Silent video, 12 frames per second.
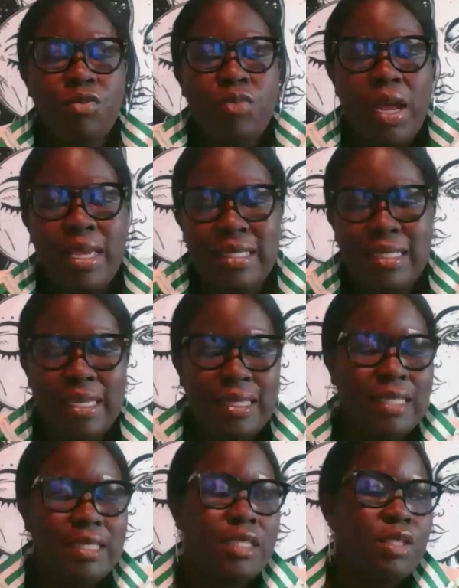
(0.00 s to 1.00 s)
rising,
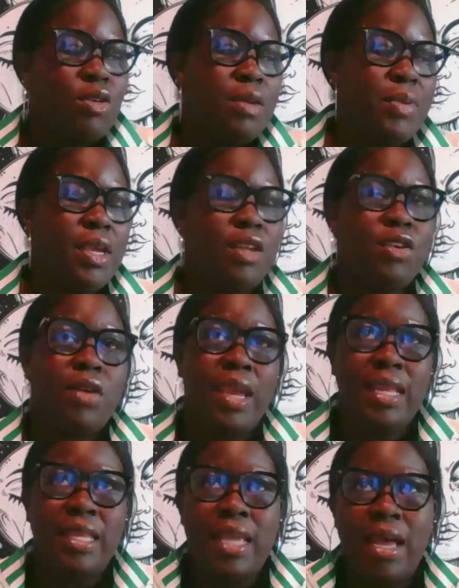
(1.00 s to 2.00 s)
this is going to be in your
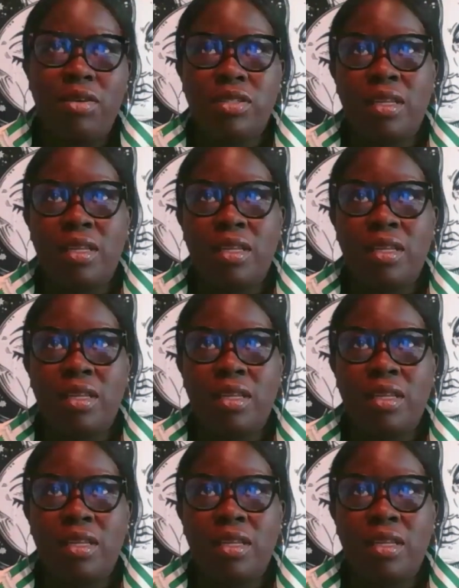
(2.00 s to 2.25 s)
eighth house.